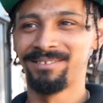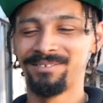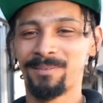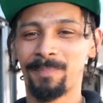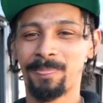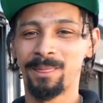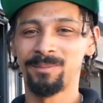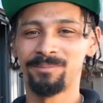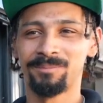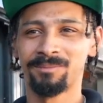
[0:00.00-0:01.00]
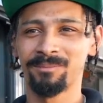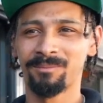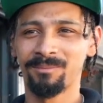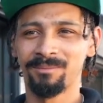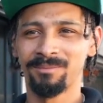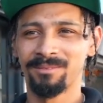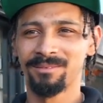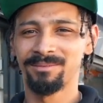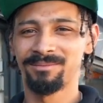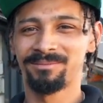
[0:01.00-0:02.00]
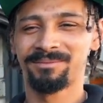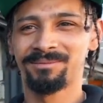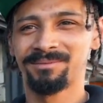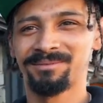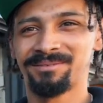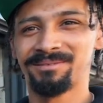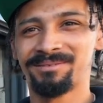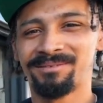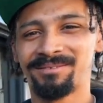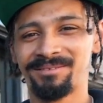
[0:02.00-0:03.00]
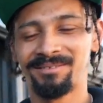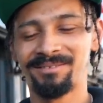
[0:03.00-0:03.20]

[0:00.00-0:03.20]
[no speech]